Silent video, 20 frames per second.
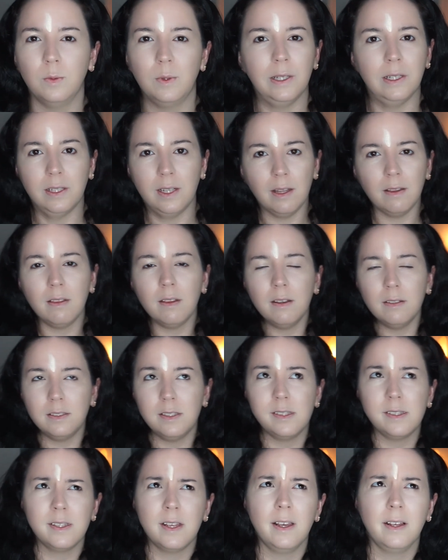We get
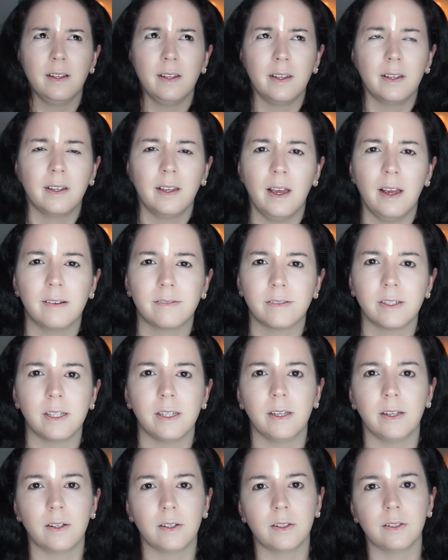this like every
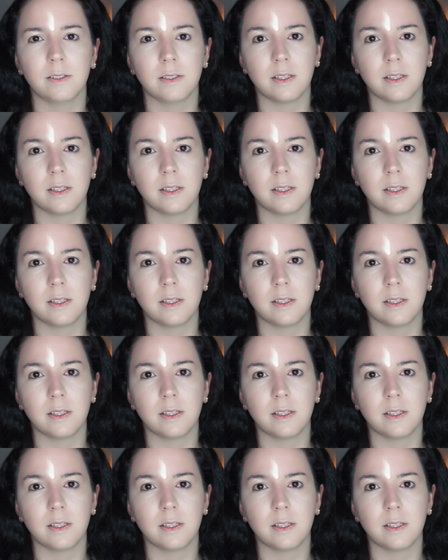year.